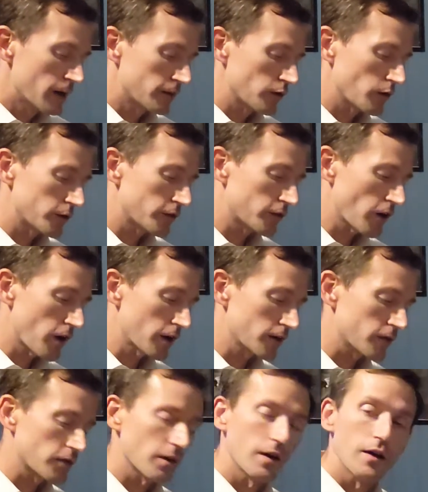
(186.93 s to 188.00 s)
So it
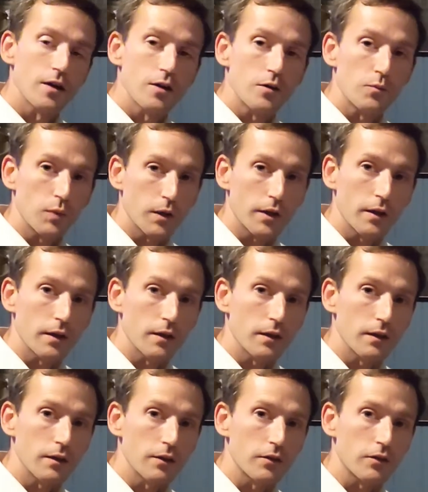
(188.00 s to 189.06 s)
starts,
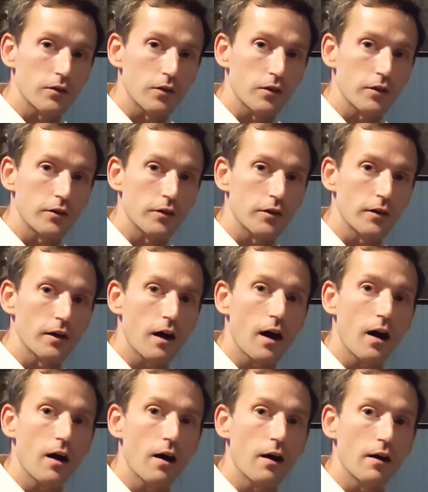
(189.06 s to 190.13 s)
please search your
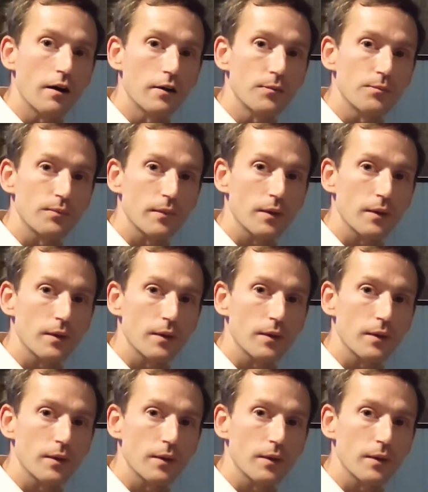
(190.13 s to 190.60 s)
heart,